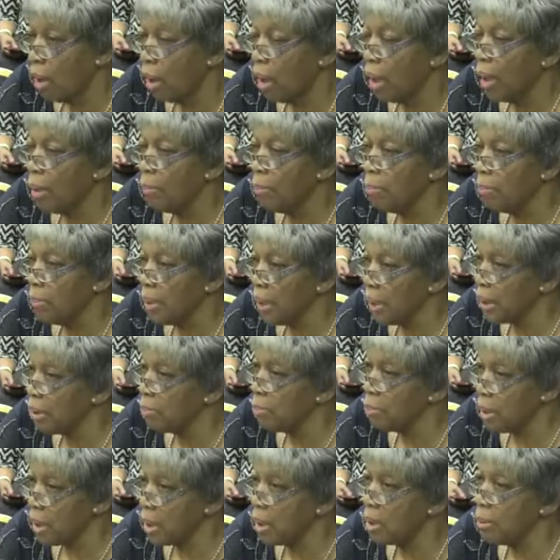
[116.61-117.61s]
and many,
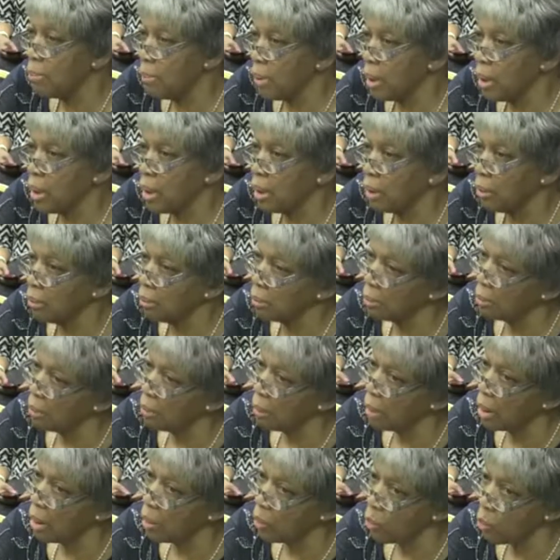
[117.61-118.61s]
many men
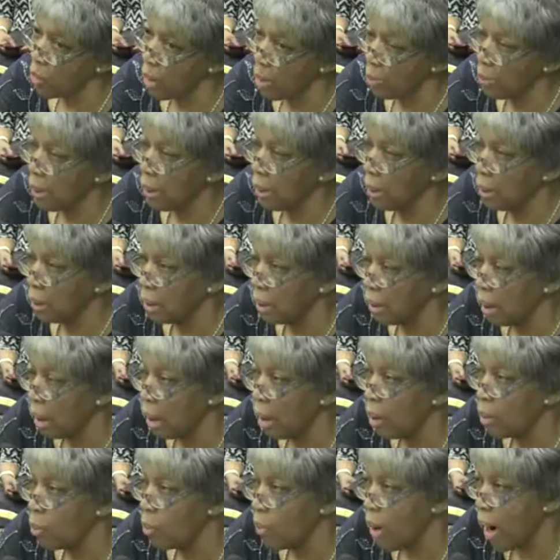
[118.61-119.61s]
and women
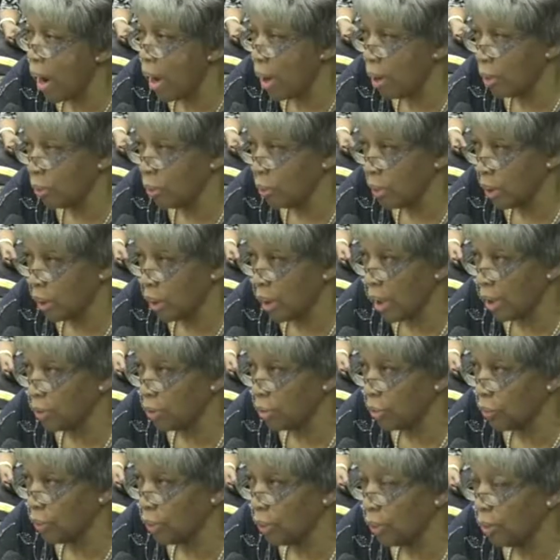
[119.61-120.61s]
around the
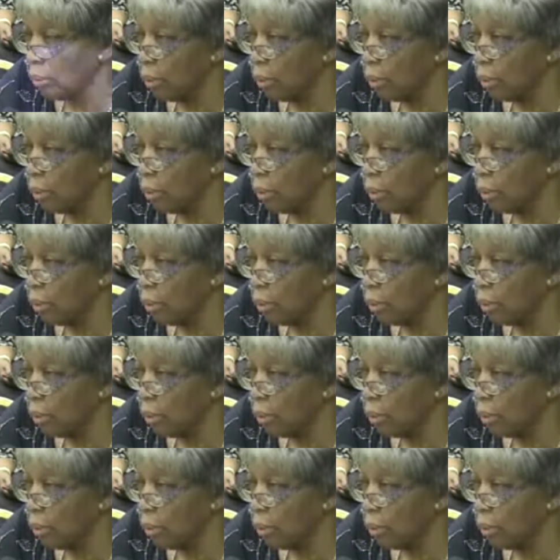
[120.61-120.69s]
country